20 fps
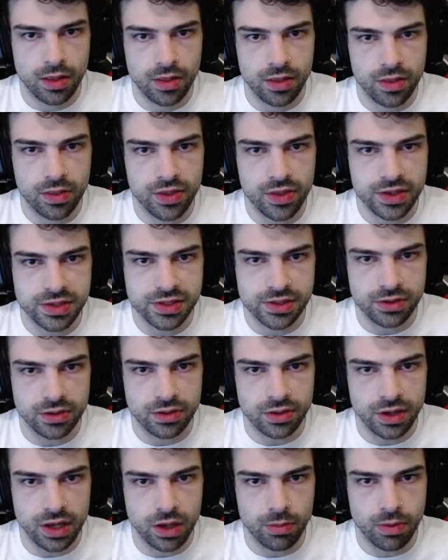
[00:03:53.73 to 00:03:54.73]
this
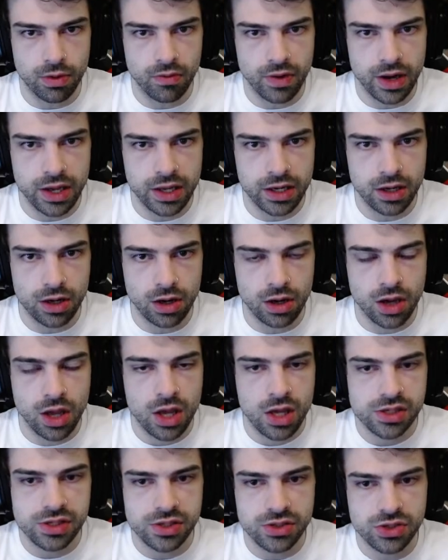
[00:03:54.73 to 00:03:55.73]
little elbow right here.
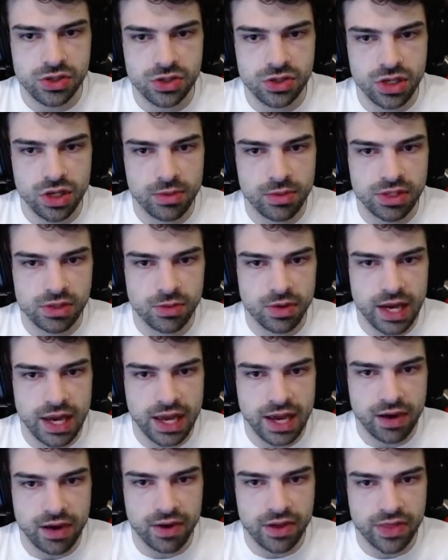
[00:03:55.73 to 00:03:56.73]
So there's usually gonna be someone
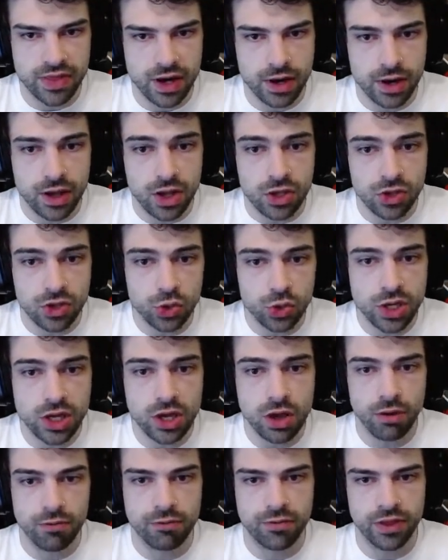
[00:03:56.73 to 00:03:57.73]
hanging out right there. You can
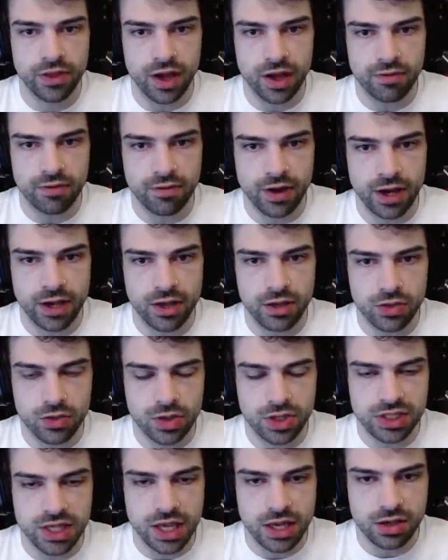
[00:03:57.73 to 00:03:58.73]
go for the gunfight. You
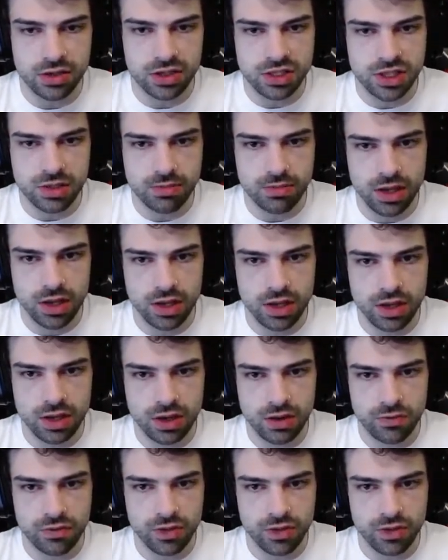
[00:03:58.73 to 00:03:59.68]
can take your teammate in and go for the